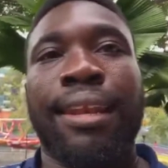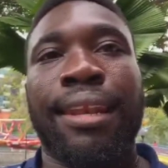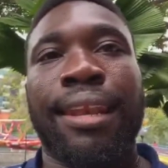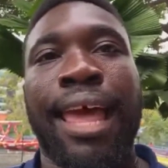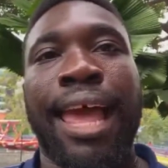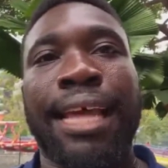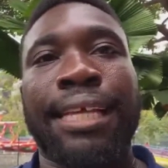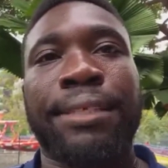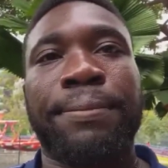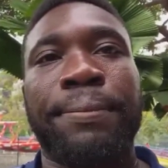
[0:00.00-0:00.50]

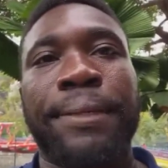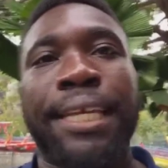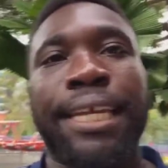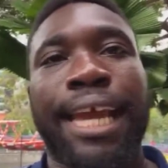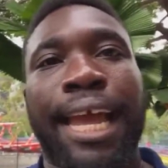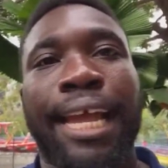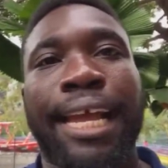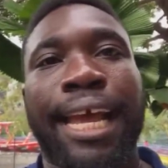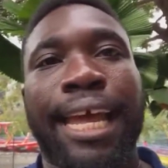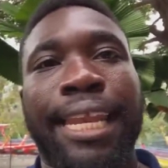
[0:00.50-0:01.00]
last
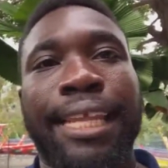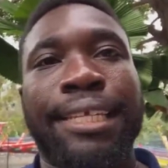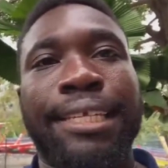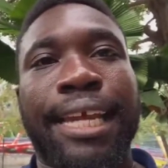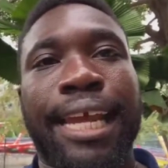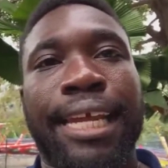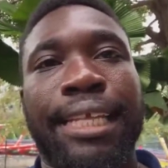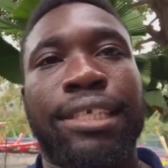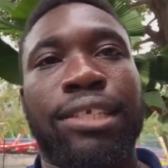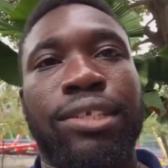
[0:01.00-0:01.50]
week I got a
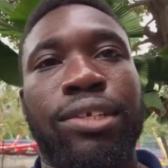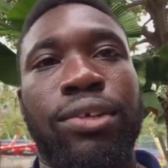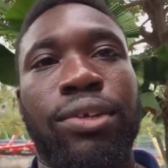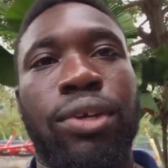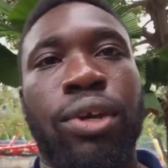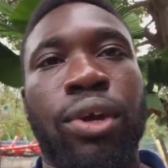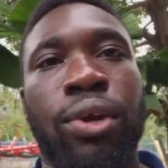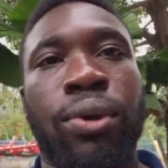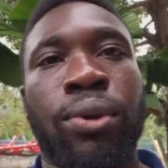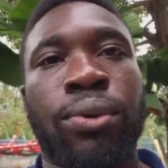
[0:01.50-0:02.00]
chance to
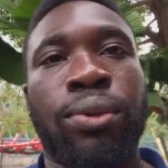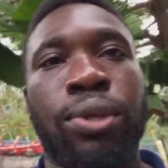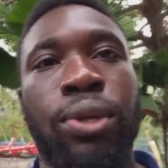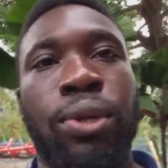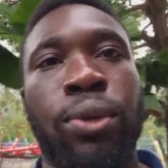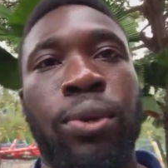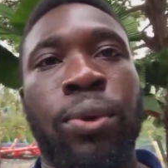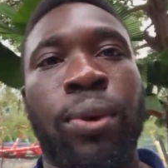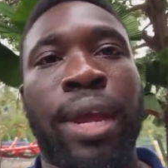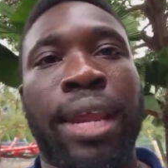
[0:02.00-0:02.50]
go
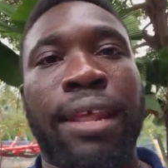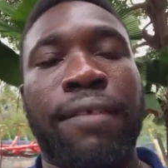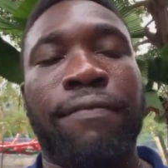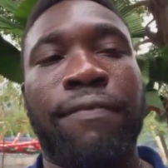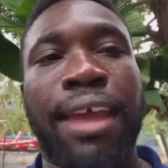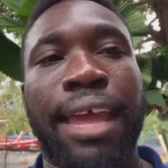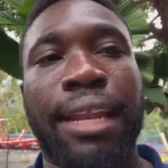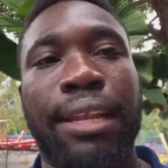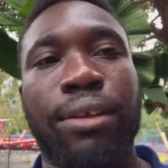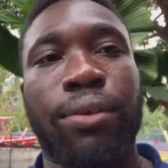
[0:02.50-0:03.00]
to an
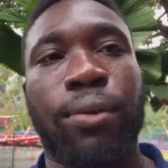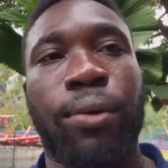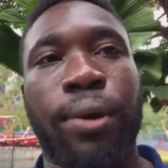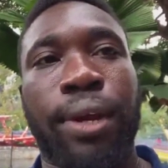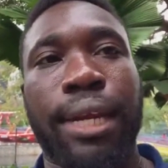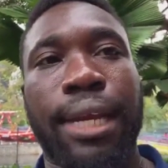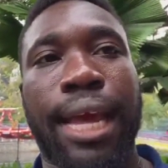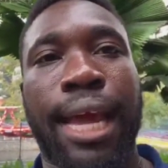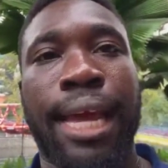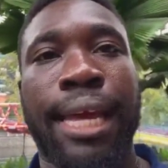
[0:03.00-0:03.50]
event
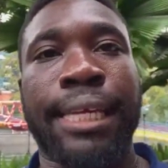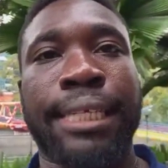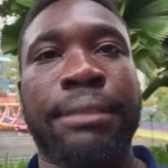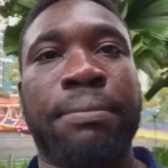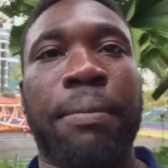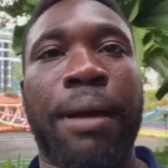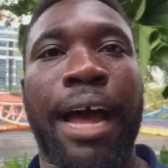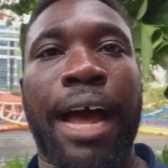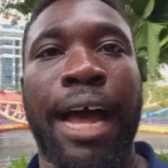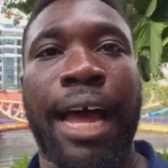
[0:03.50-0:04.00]

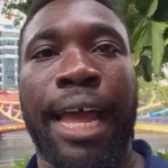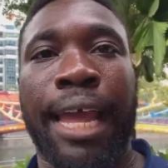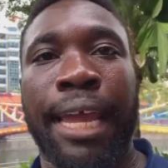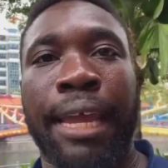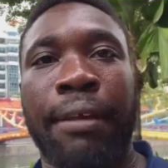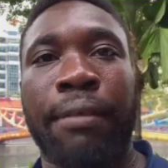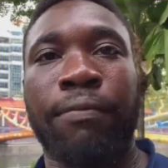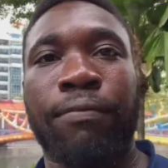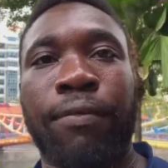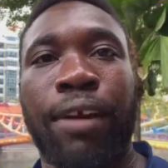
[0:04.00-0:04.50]
organized
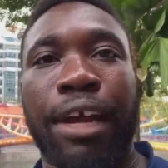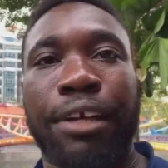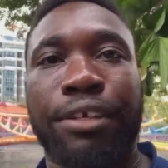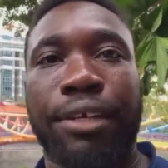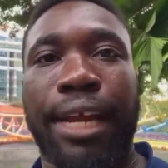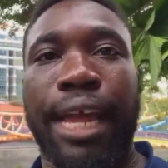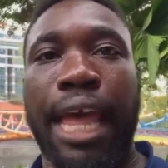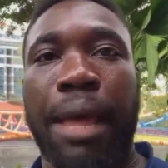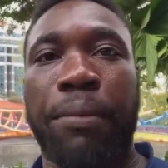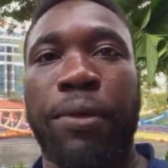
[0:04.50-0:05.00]
by
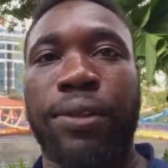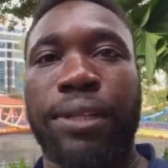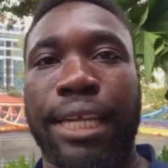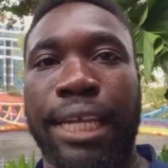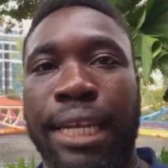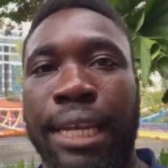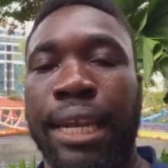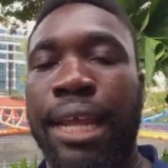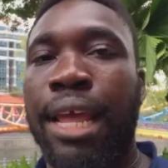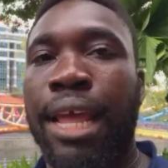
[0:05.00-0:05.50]
Roger
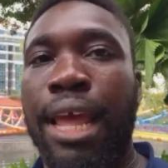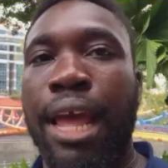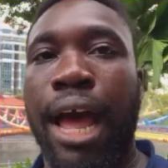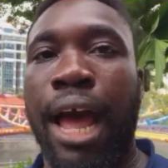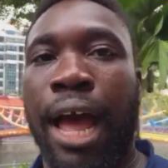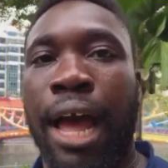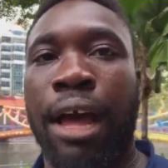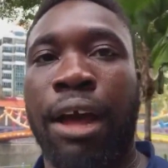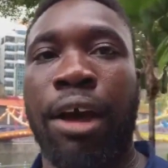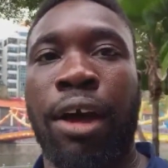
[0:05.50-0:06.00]
Hamilton
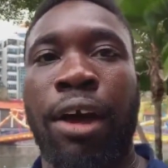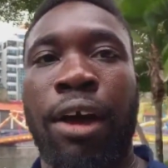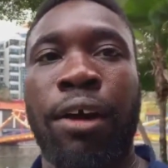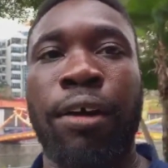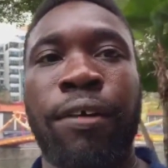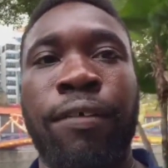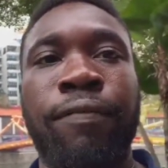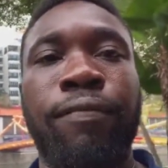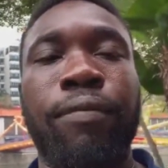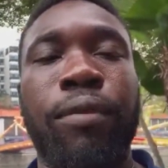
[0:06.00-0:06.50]

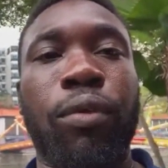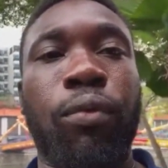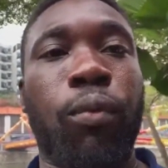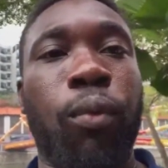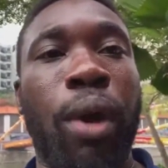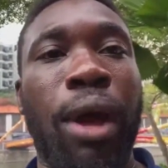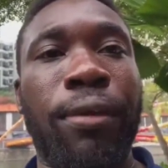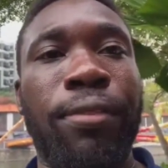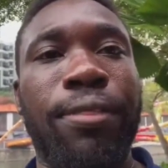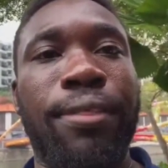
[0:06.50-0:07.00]
of
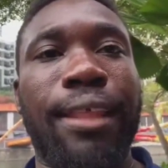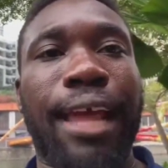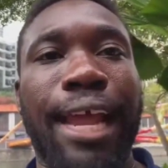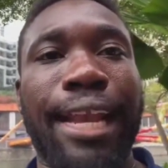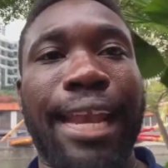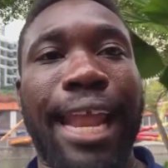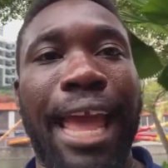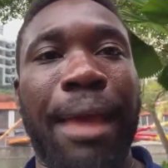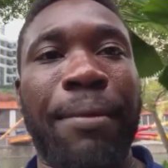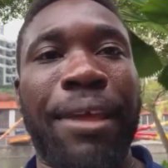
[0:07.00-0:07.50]
Wealth
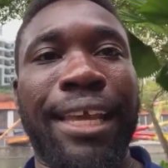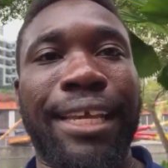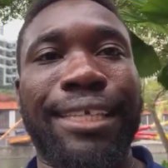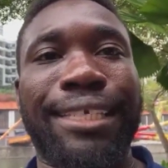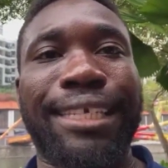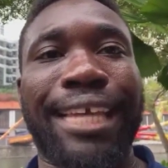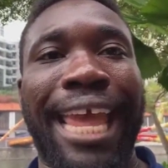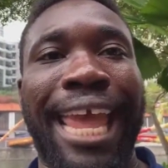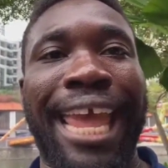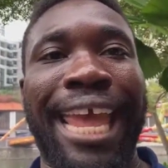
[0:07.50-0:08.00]

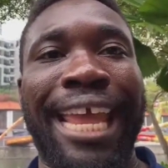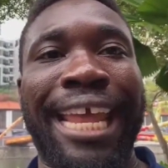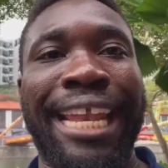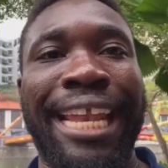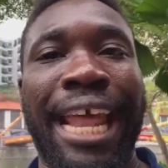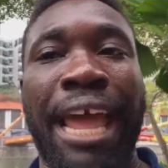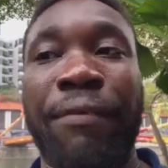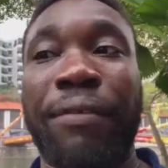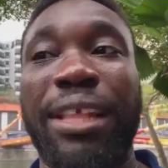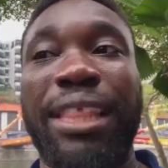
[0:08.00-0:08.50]
Dynamics
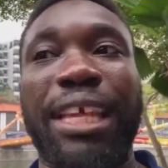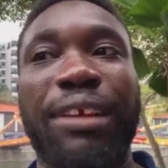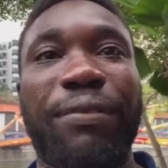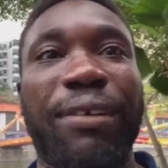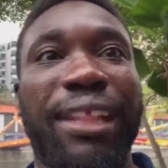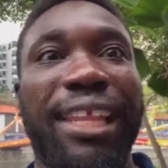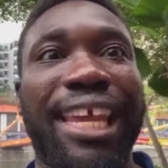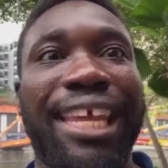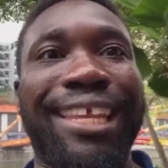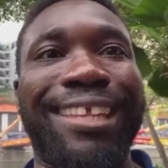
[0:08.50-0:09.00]
and everything
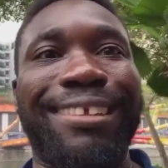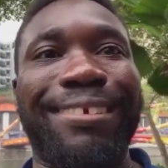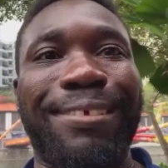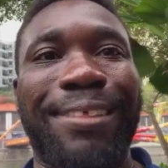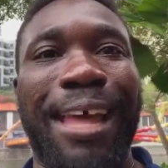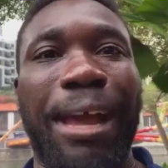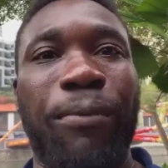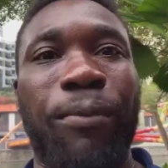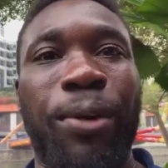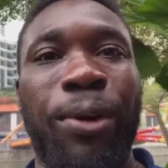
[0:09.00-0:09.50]
related to
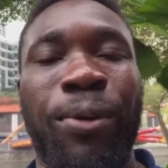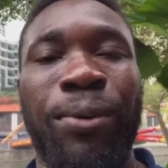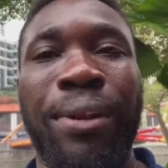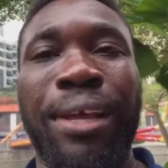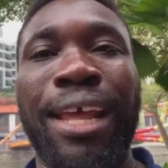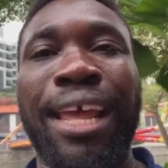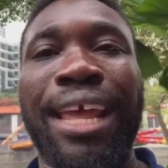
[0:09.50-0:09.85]
that world.